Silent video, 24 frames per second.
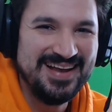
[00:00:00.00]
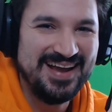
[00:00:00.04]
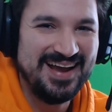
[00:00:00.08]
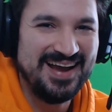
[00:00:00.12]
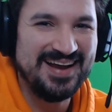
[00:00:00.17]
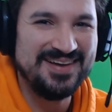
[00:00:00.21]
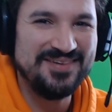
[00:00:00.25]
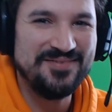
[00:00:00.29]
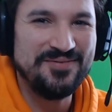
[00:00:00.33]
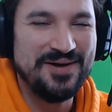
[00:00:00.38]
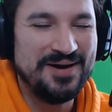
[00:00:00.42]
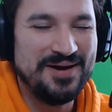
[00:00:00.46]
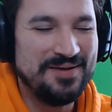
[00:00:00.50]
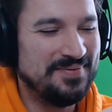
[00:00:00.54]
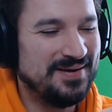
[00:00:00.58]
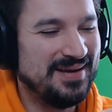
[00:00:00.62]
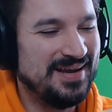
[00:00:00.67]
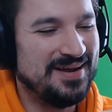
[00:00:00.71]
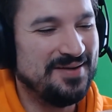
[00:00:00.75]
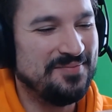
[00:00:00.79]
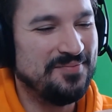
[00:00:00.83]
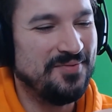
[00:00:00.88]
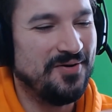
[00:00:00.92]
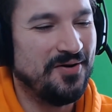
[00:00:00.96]
and
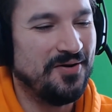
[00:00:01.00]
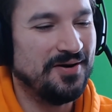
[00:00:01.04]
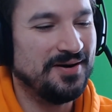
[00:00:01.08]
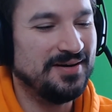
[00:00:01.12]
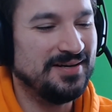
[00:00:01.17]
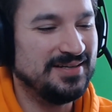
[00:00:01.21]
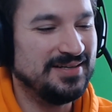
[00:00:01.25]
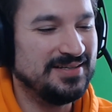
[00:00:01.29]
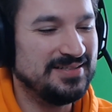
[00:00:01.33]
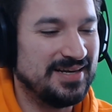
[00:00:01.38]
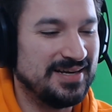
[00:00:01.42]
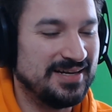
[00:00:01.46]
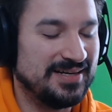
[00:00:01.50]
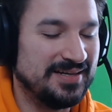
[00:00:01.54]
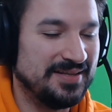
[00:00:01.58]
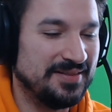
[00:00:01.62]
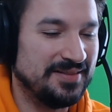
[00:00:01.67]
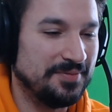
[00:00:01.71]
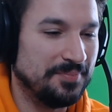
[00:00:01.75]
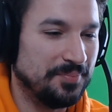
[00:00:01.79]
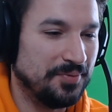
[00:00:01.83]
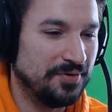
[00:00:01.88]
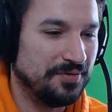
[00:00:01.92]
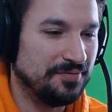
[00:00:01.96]
webcam aren't exactly
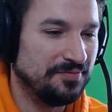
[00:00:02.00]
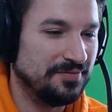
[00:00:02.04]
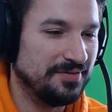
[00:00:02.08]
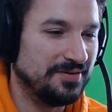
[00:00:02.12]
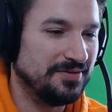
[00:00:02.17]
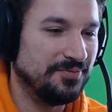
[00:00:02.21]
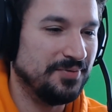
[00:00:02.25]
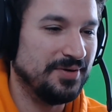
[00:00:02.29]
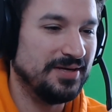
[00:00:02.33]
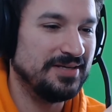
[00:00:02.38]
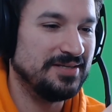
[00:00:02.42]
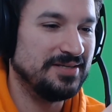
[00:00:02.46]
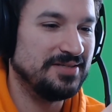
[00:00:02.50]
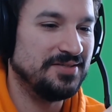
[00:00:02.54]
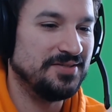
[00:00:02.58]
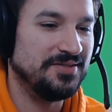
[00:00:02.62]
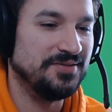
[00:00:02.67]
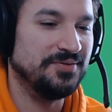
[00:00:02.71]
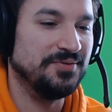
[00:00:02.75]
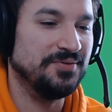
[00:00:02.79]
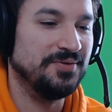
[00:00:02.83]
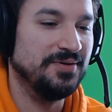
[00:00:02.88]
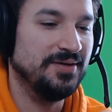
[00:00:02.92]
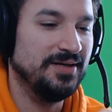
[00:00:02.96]
the perfect ways
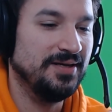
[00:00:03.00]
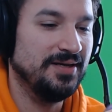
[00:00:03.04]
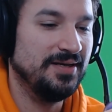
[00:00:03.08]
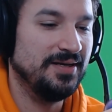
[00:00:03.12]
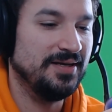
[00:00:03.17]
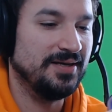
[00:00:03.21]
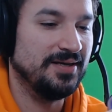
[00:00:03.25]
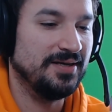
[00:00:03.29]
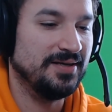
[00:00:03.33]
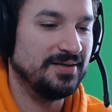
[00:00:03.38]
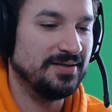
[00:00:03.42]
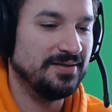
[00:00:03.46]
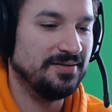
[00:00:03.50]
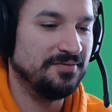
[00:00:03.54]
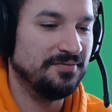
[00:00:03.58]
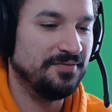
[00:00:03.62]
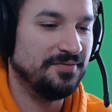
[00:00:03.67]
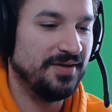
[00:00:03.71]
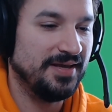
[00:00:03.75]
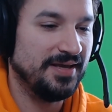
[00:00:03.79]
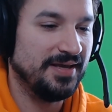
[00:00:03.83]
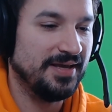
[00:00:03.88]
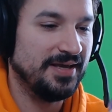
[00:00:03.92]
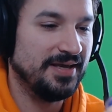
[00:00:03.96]
to
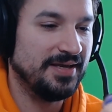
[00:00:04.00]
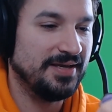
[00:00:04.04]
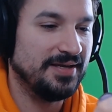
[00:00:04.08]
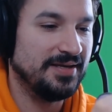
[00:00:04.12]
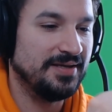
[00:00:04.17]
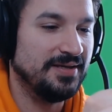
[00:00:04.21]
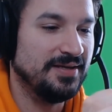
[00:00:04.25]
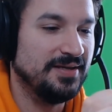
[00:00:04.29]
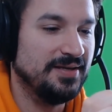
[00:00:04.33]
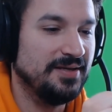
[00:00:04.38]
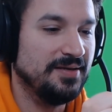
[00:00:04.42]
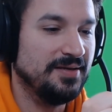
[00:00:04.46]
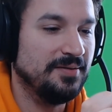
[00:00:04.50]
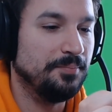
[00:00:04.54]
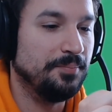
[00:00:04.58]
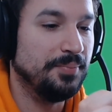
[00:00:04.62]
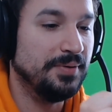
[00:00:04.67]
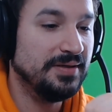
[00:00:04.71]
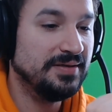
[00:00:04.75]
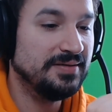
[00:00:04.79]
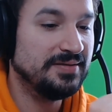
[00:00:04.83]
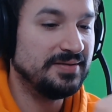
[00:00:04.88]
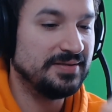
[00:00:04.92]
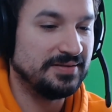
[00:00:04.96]
convey a
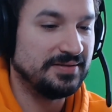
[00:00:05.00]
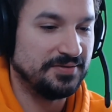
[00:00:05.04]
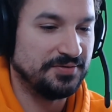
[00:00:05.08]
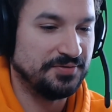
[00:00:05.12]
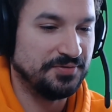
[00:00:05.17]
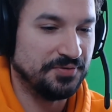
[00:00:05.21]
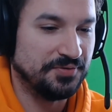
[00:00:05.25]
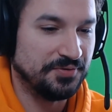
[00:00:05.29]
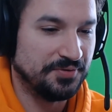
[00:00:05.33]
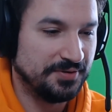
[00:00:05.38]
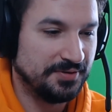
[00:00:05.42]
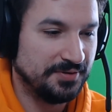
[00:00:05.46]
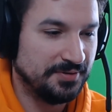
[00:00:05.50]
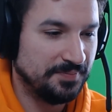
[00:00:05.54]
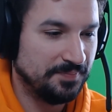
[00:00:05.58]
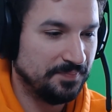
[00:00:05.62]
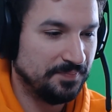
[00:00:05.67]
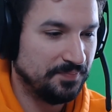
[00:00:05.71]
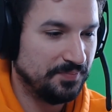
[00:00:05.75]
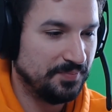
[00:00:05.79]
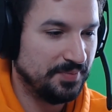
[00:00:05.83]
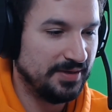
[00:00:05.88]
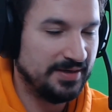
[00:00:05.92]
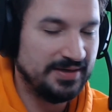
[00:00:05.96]
building tutorial,
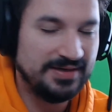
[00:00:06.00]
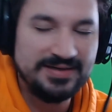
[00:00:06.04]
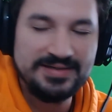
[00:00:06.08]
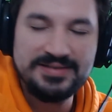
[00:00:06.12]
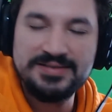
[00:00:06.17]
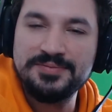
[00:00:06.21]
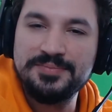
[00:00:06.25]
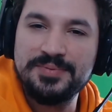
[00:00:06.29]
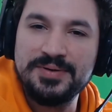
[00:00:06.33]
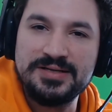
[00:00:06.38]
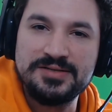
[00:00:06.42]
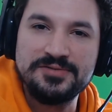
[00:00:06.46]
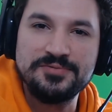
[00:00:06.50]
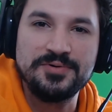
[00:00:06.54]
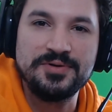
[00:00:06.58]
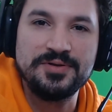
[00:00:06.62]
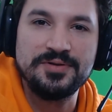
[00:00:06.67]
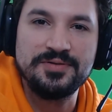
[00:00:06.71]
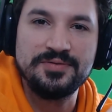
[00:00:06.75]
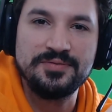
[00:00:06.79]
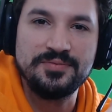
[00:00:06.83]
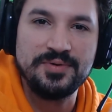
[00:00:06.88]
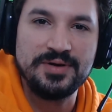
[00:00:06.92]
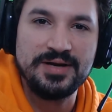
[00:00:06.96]
but I did the best with
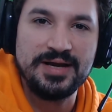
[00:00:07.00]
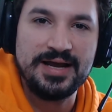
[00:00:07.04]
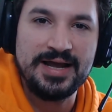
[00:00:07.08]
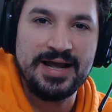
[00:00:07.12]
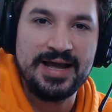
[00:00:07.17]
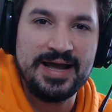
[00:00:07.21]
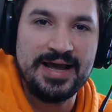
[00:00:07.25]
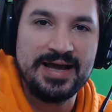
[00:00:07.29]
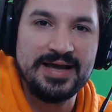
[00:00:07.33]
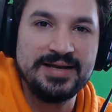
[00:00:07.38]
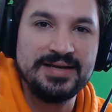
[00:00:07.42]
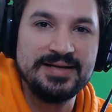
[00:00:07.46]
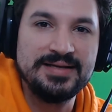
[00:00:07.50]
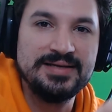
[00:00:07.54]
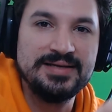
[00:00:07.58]
what I had.